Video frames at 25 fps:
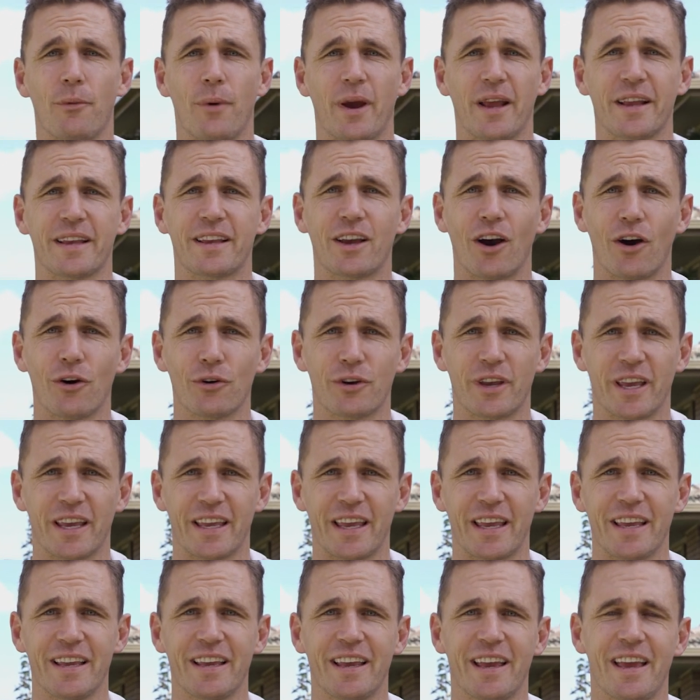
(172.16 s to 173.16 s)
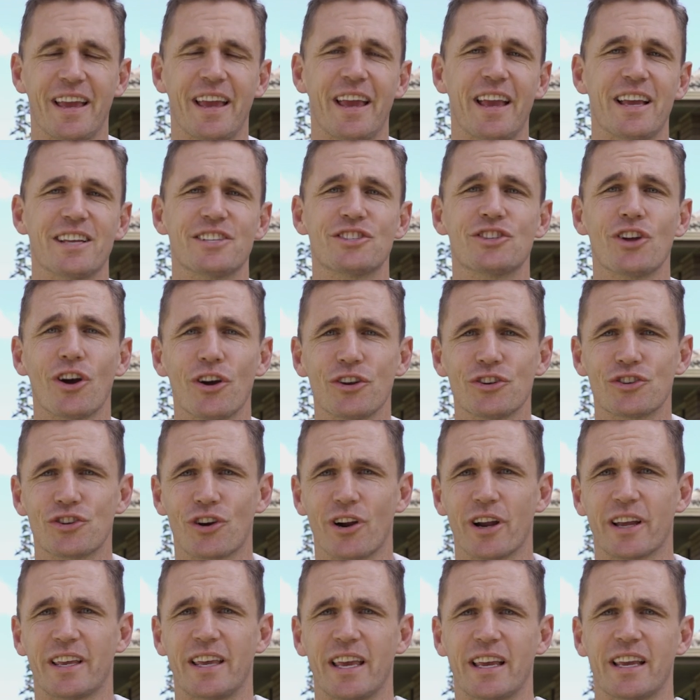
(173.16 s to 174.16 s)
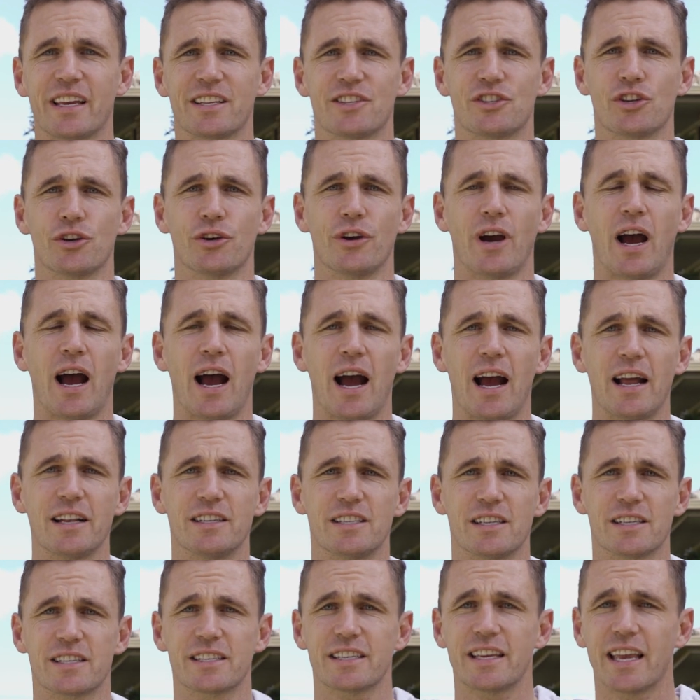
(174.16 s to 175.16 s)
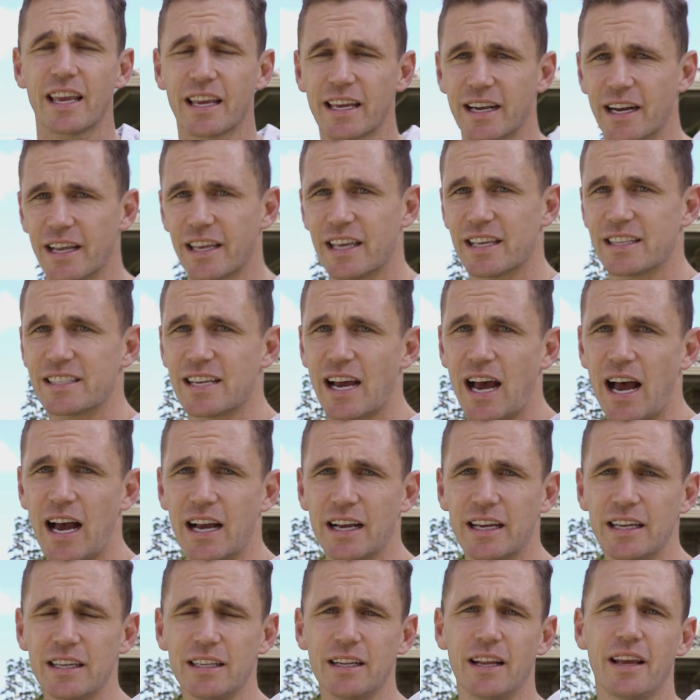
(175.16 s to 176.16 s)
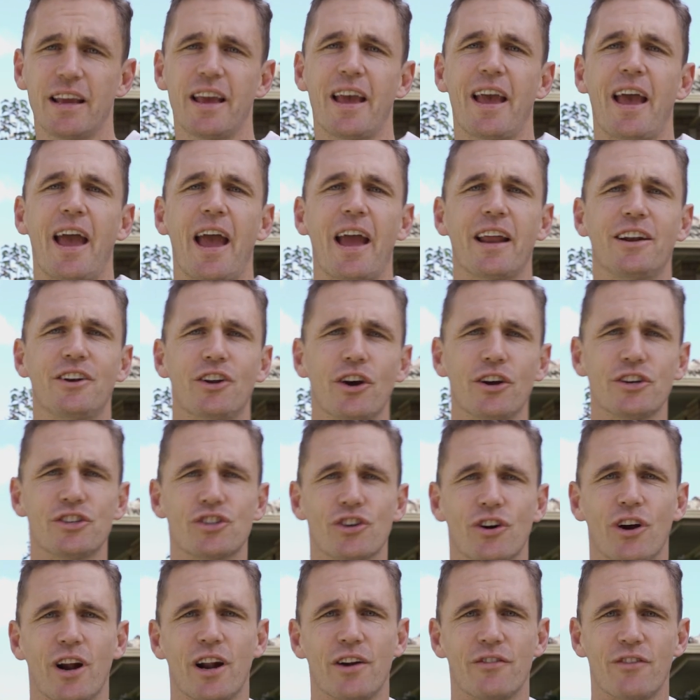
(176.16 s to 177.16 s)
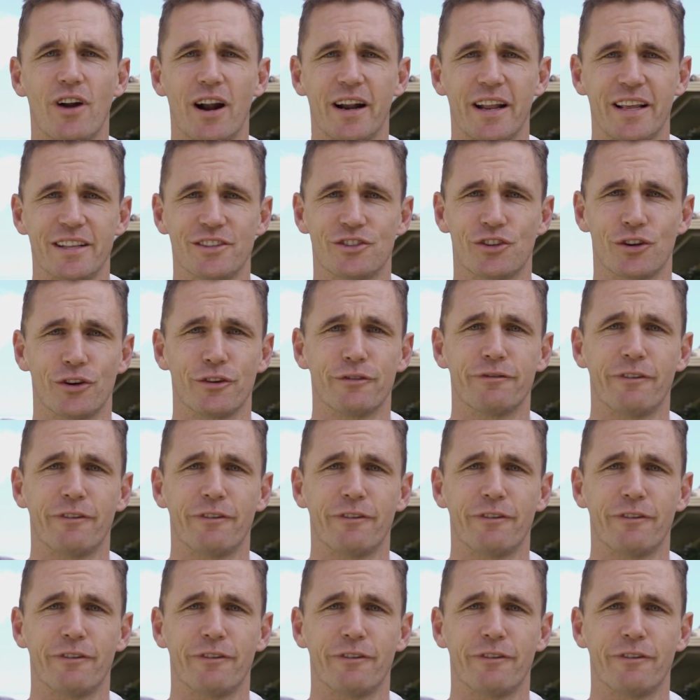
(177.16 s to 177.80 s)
when goal kicking is don't try and kick it too hard, just kick it at your target and don't try and run in too